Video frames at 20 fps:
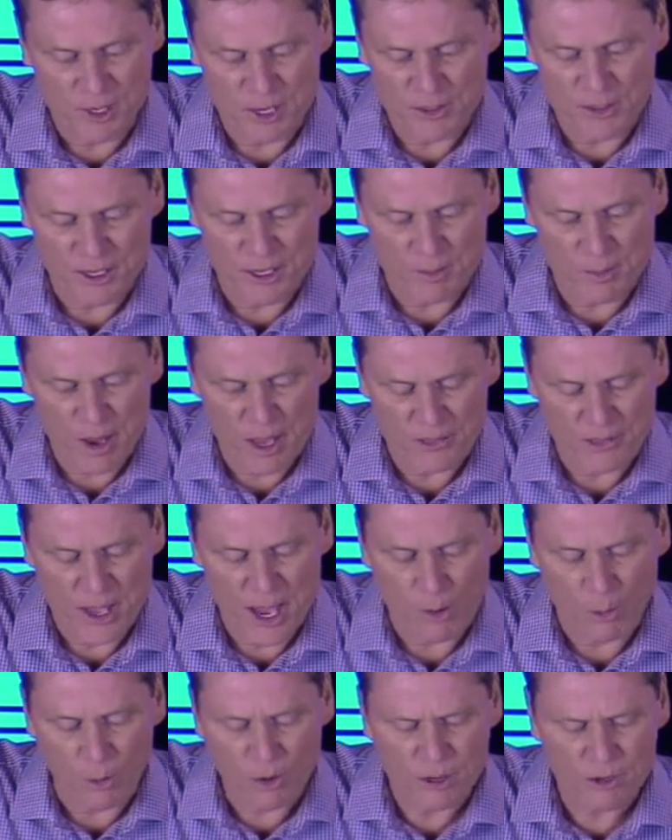you think about
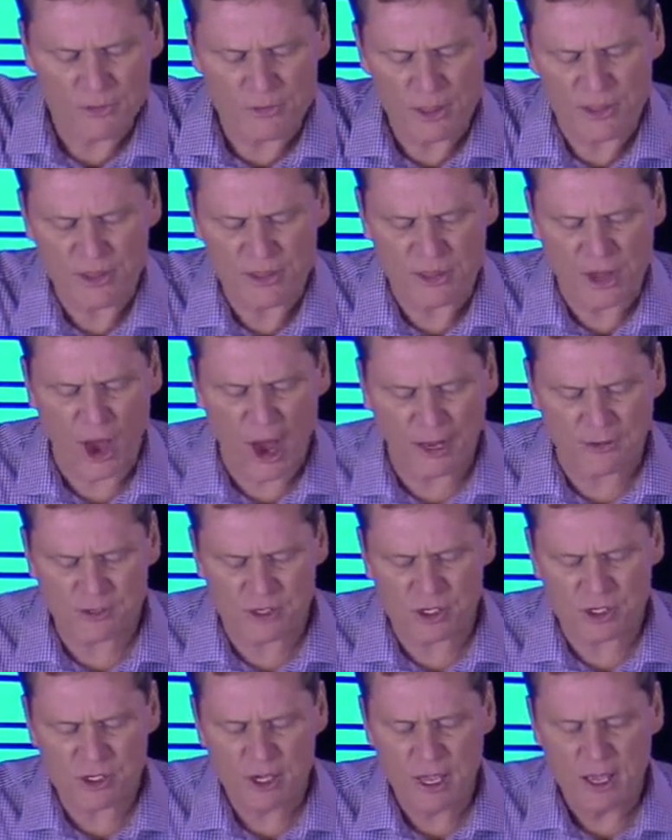that? What are the
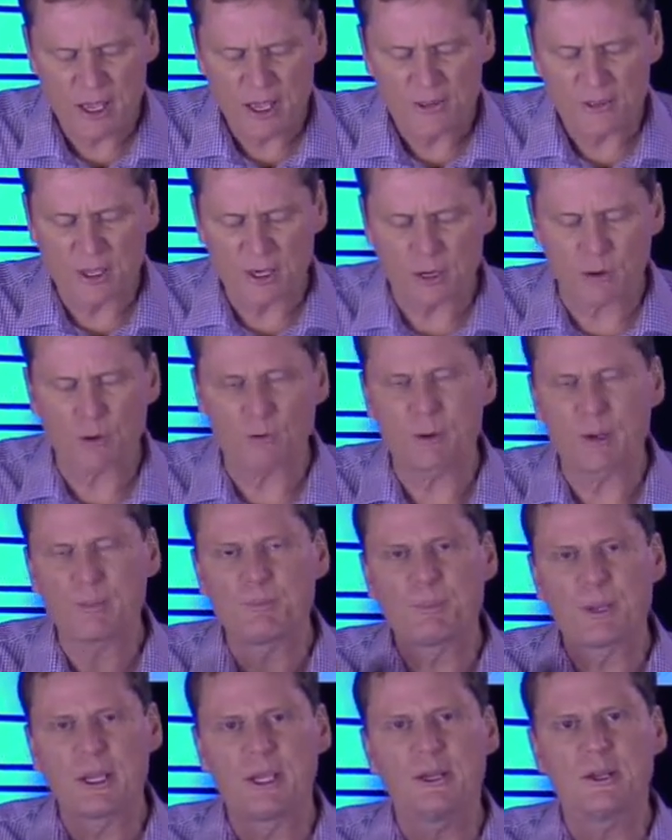thoughts that are
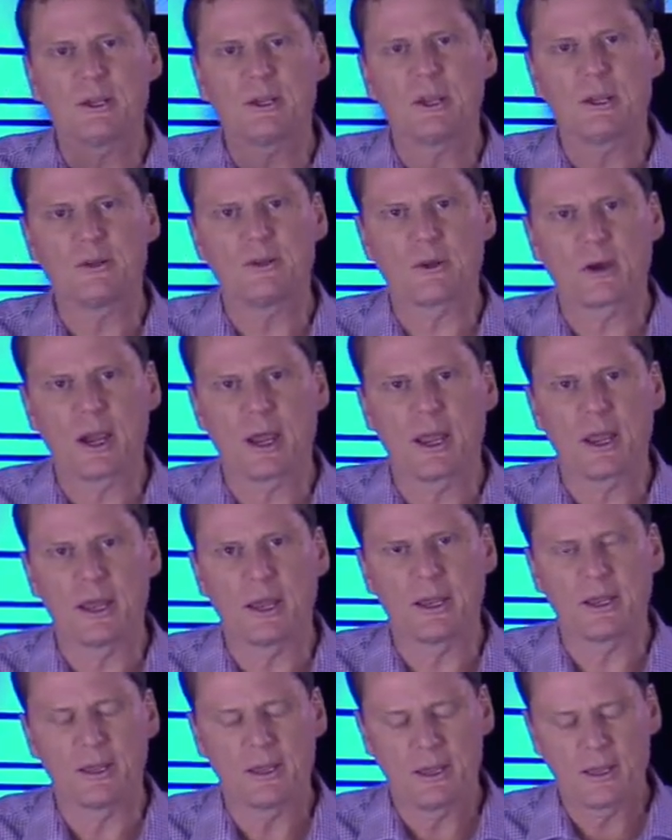repeating in your
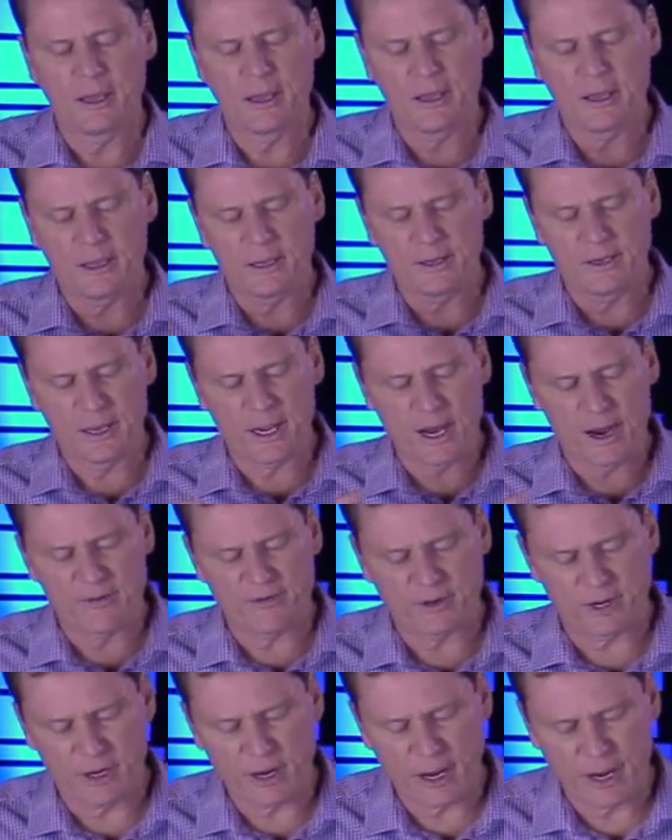head day
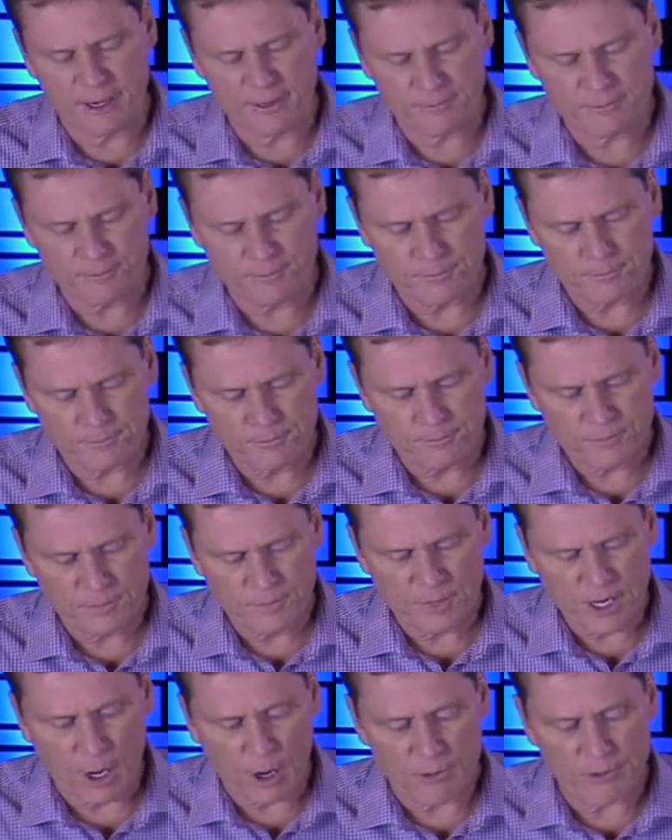after day?
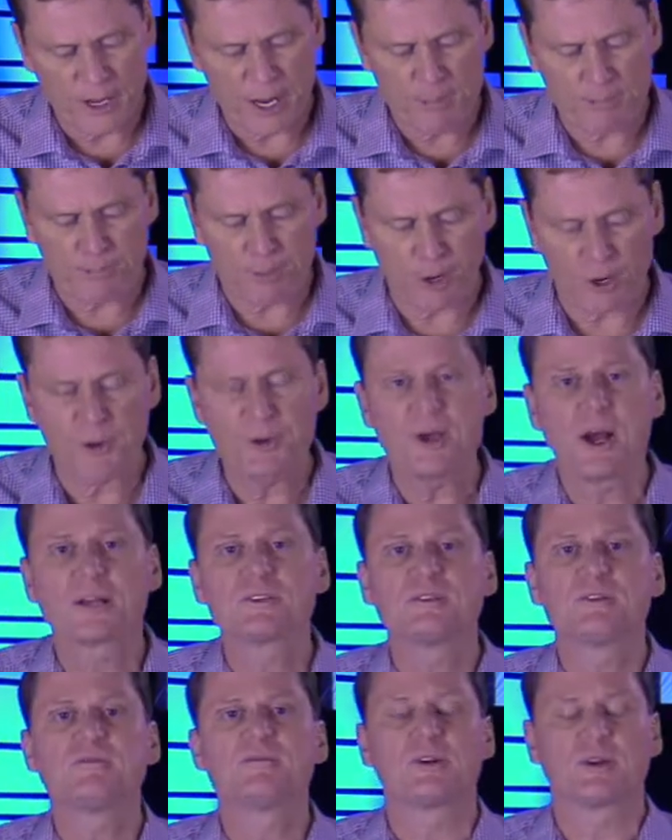Are they
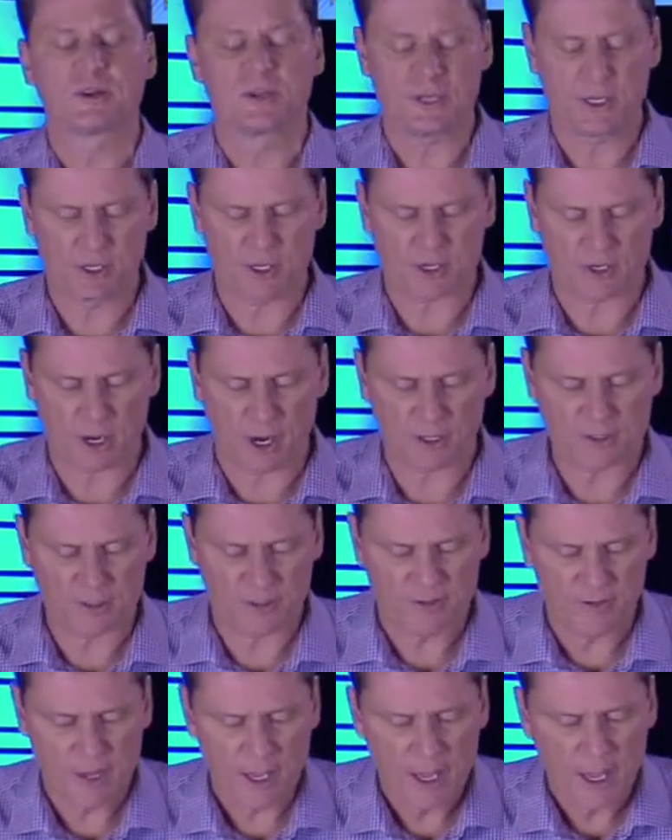productive or
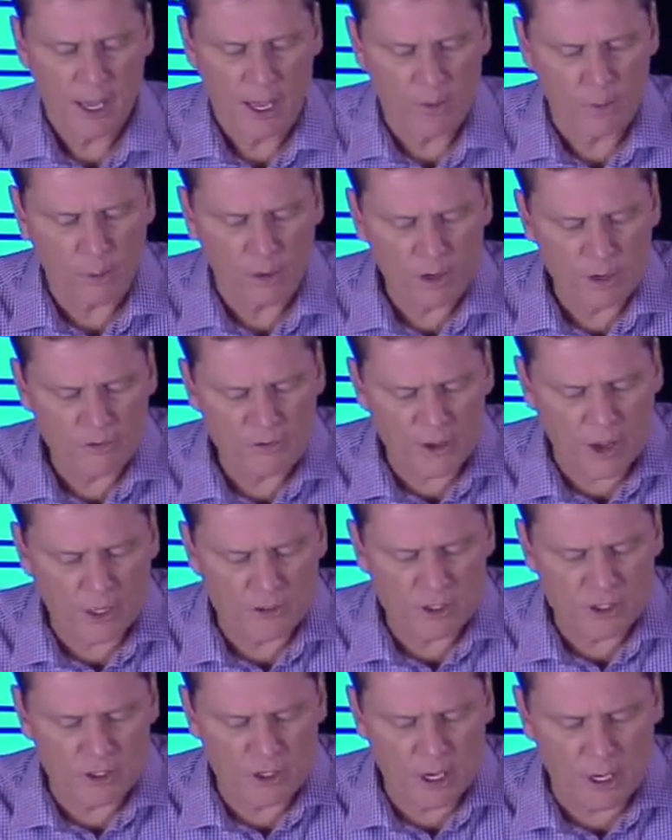destructive? And what are
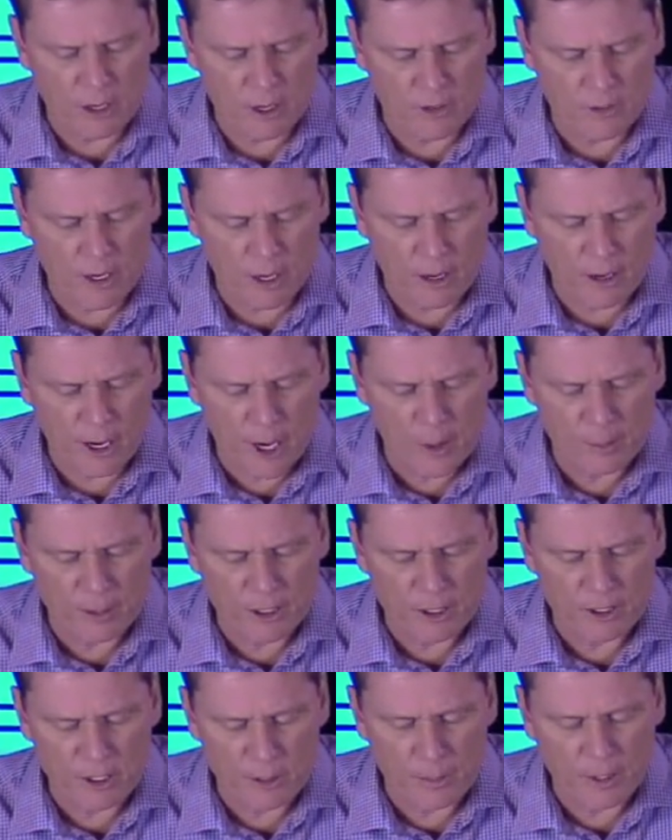thoughts that are, that are
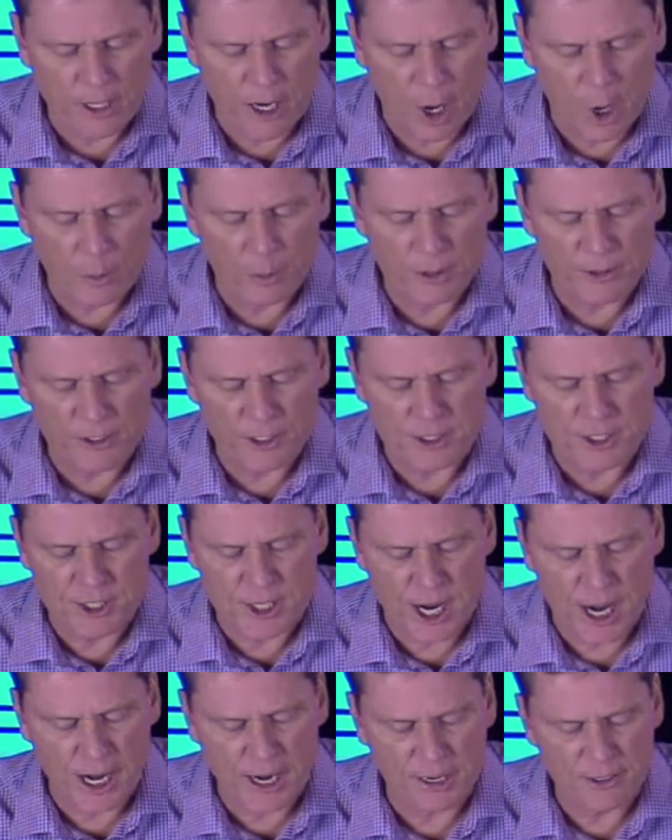helping you to be open to
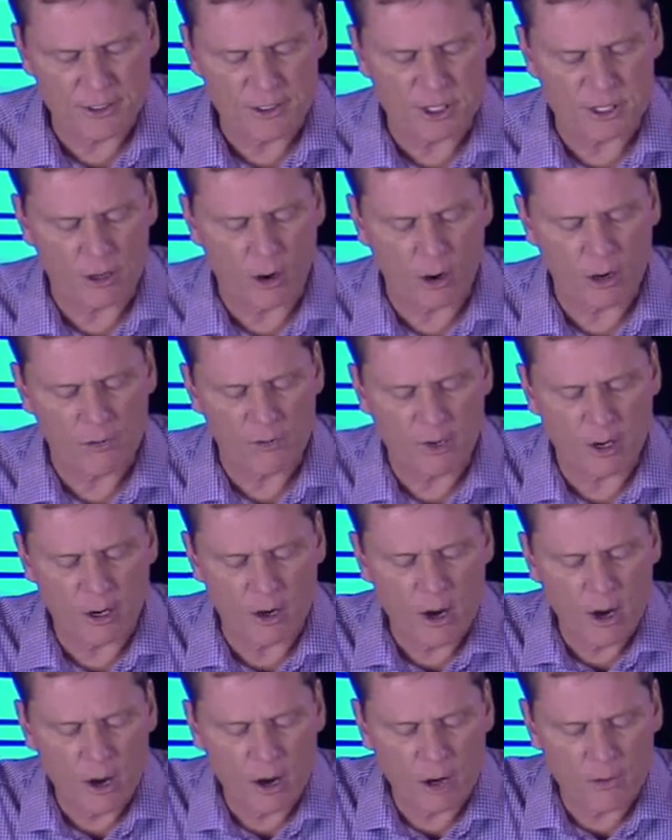change? And are
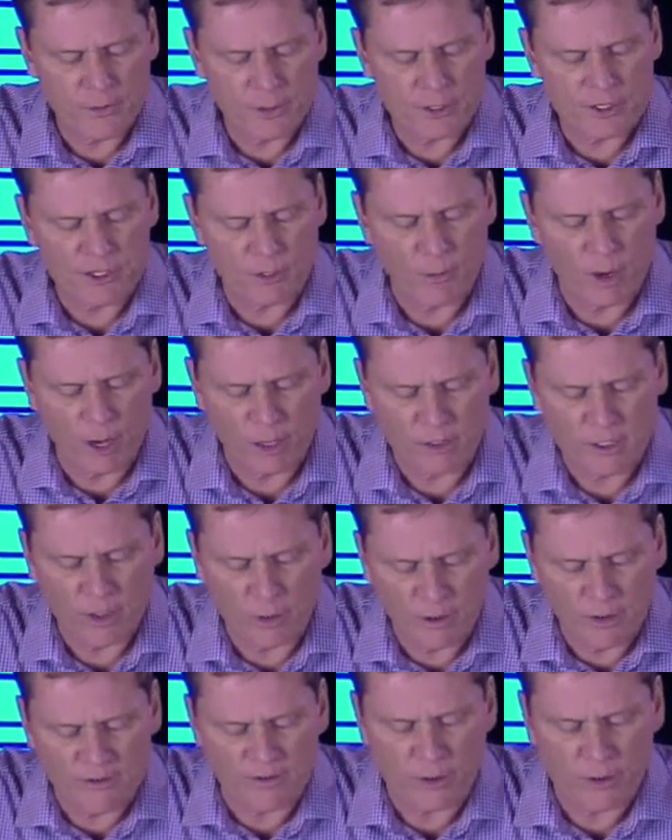there, are there some
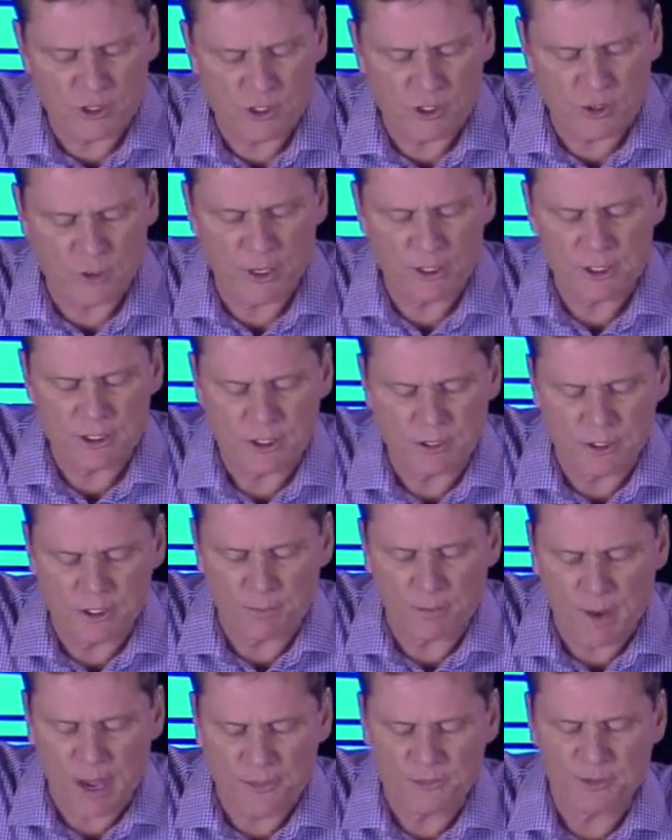ongoing frustrations
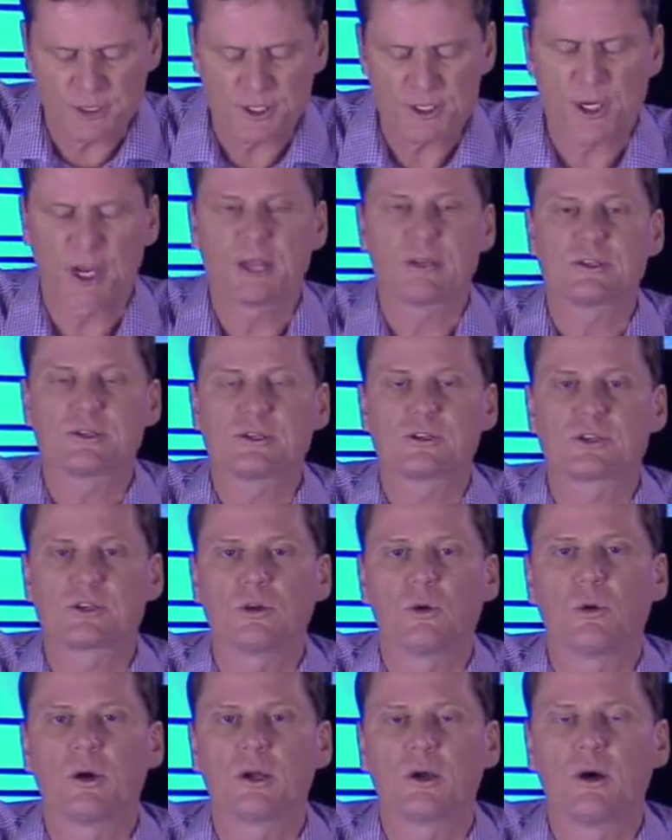about the changes
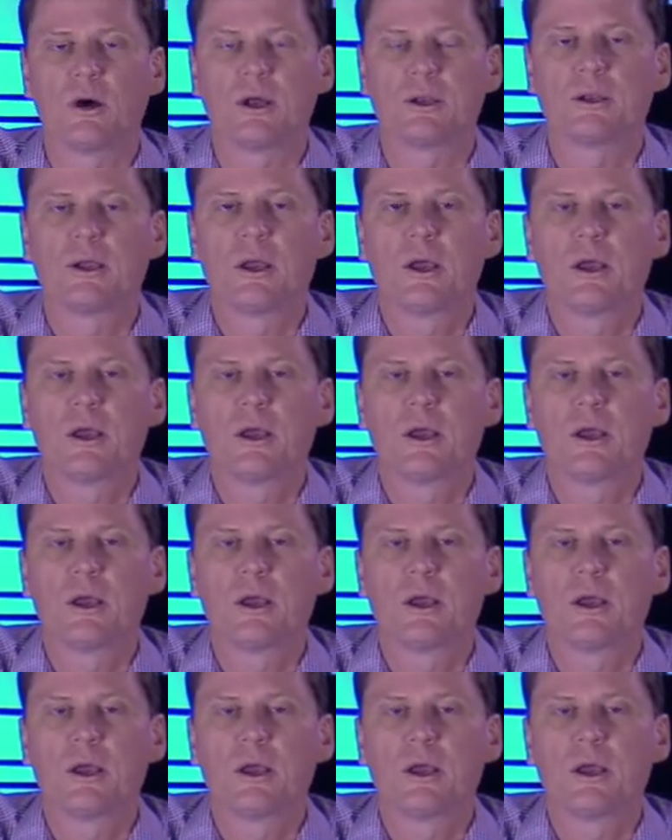going on